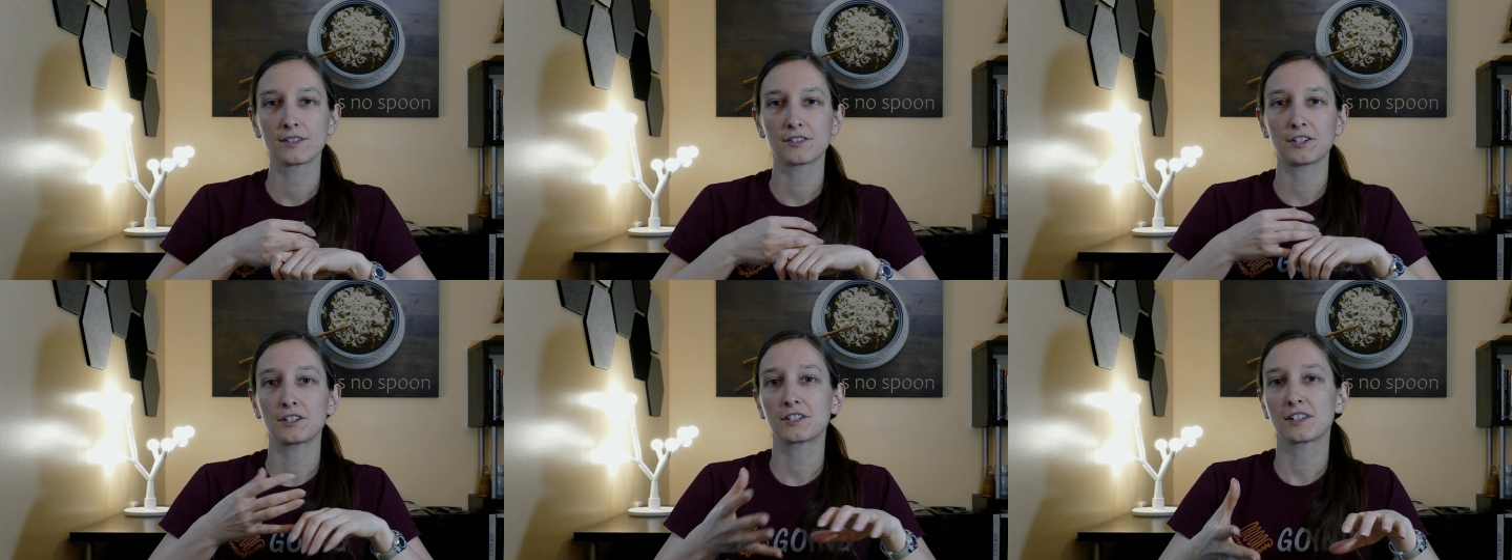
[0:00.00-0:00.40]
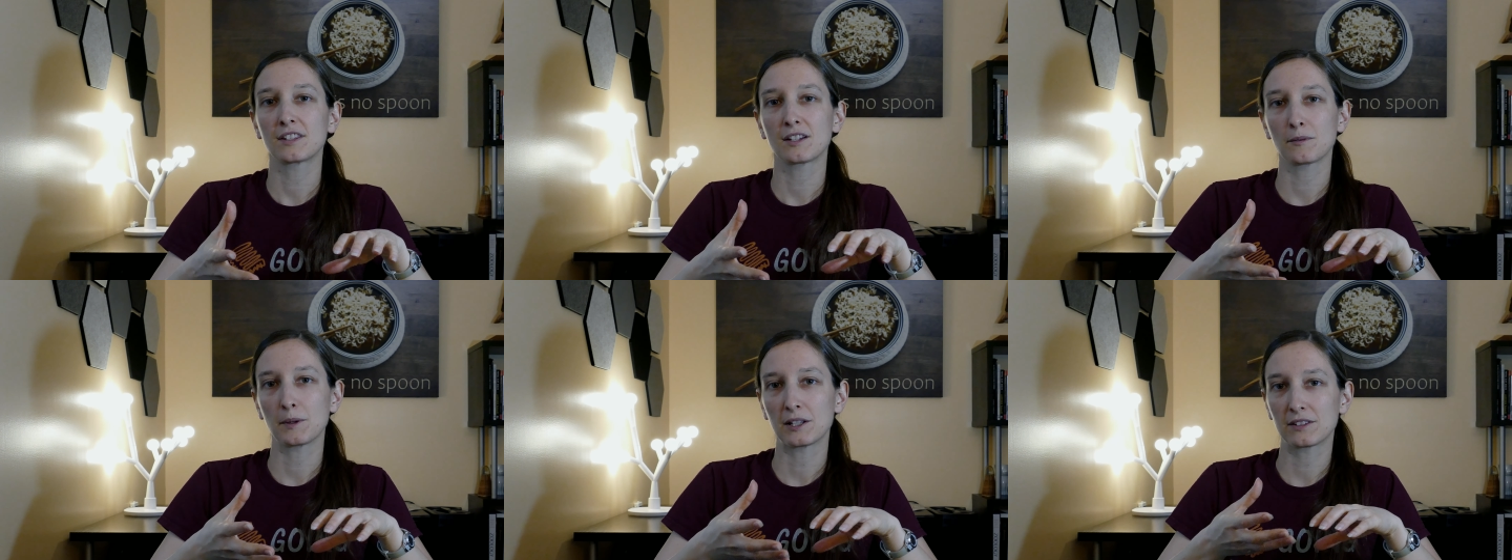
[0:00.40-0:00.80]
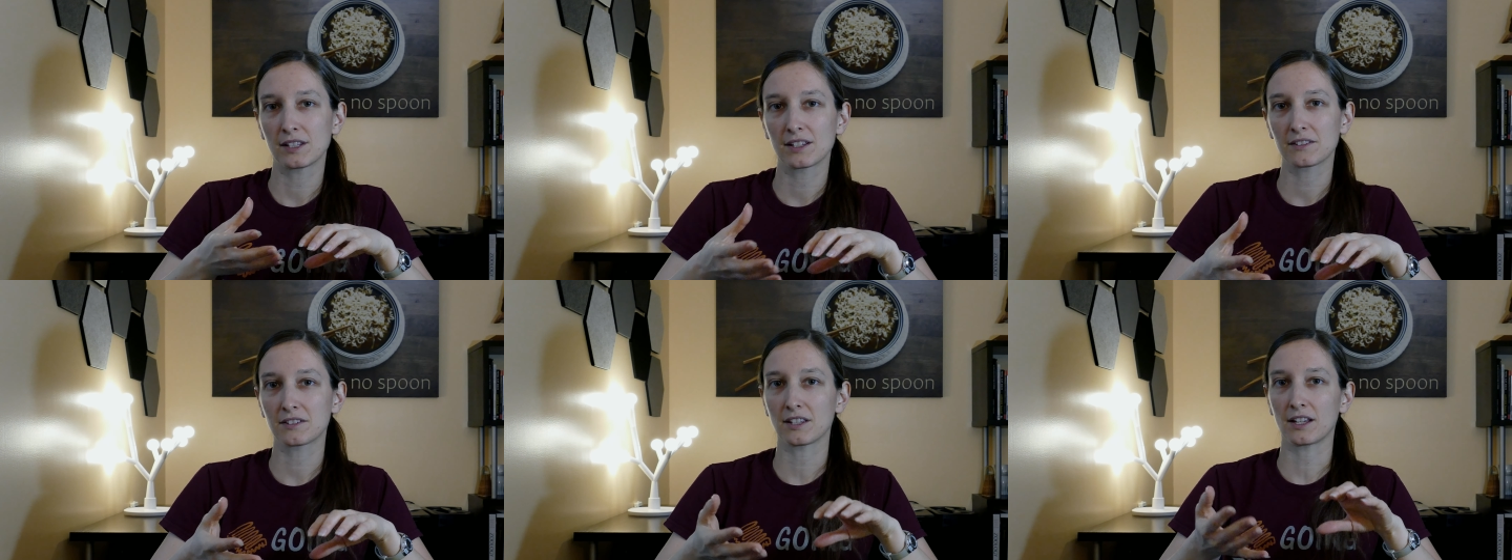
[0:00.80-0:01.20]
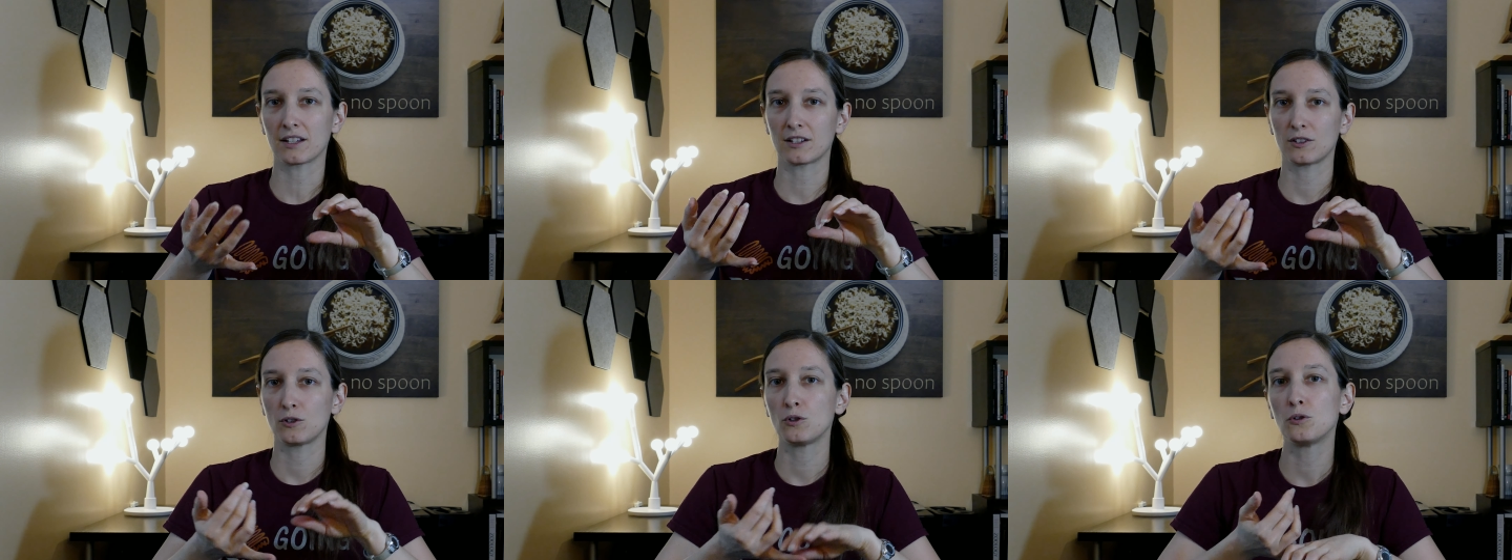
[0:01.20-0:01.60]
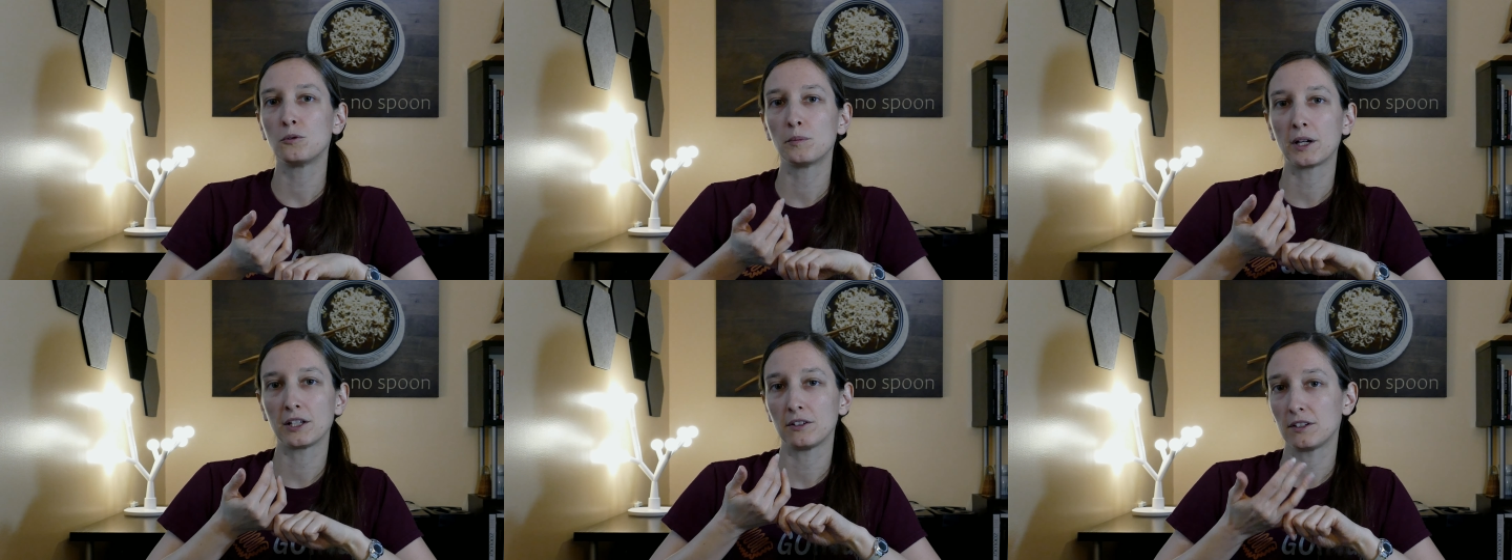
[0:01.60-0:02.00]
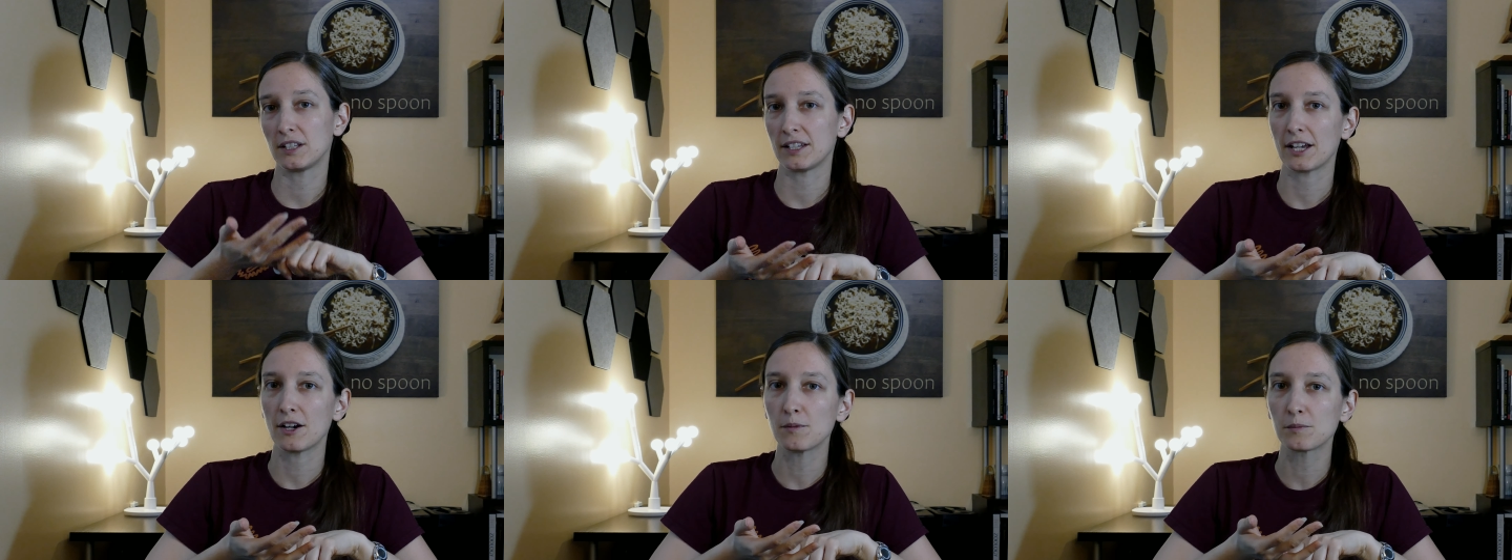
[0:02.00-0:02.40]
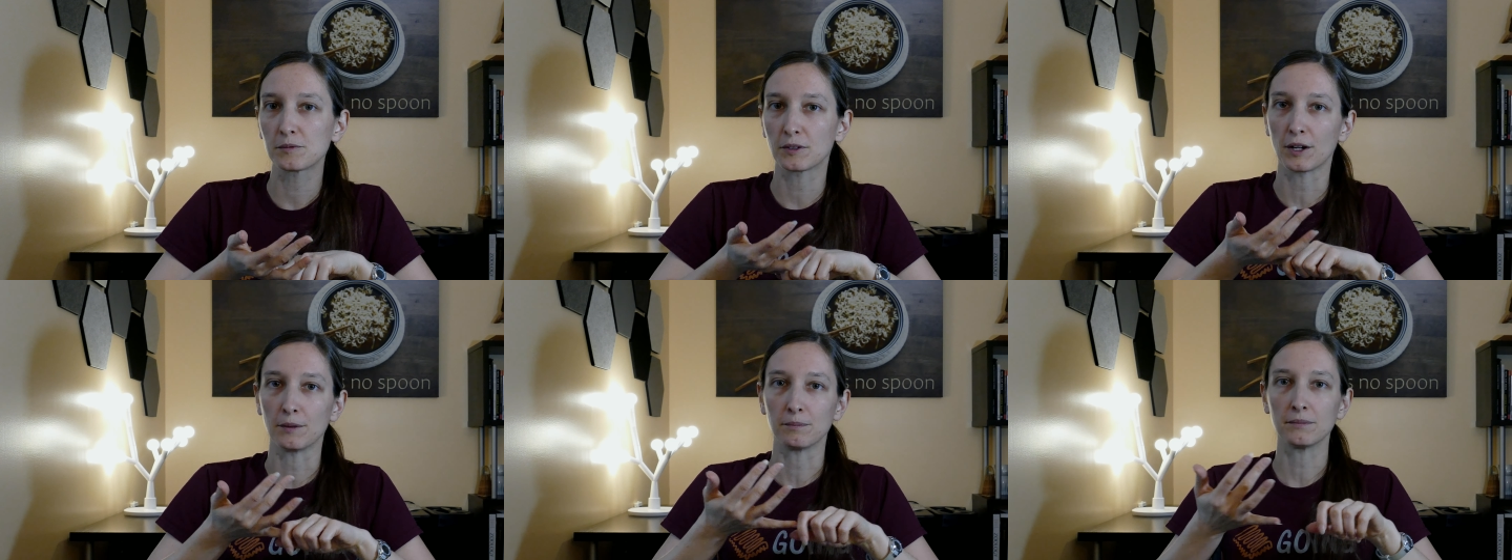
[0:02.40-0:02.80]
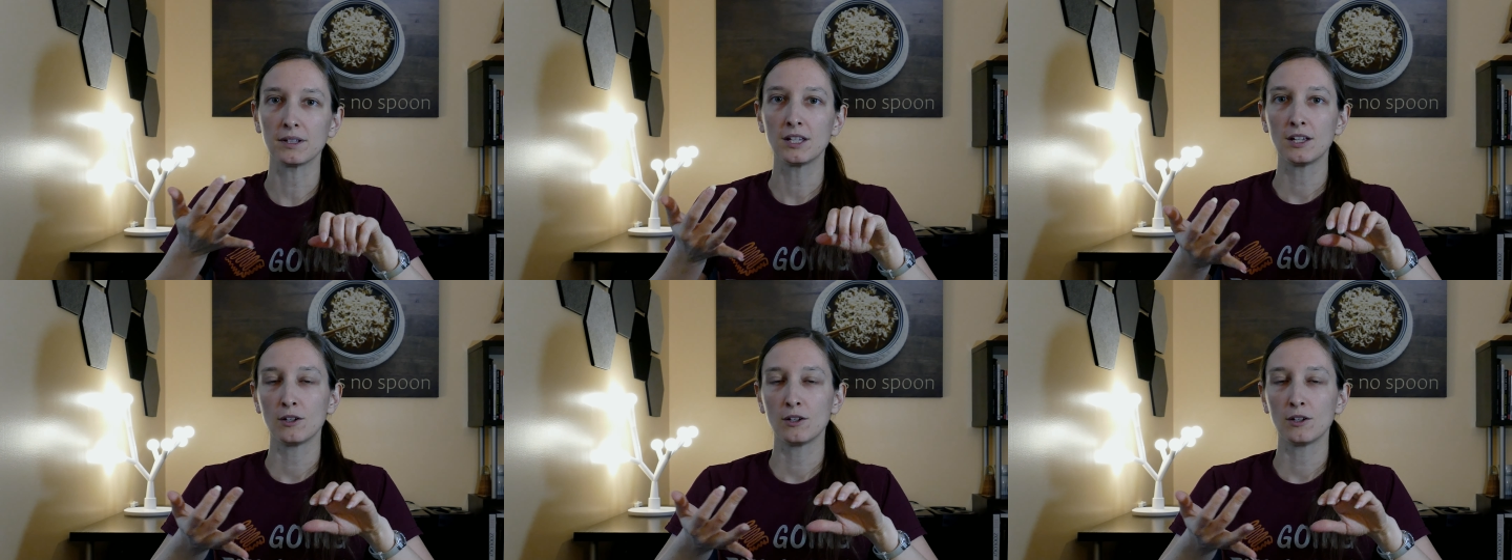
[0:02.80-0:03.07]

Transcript: Start to think about things like, who might you need help from?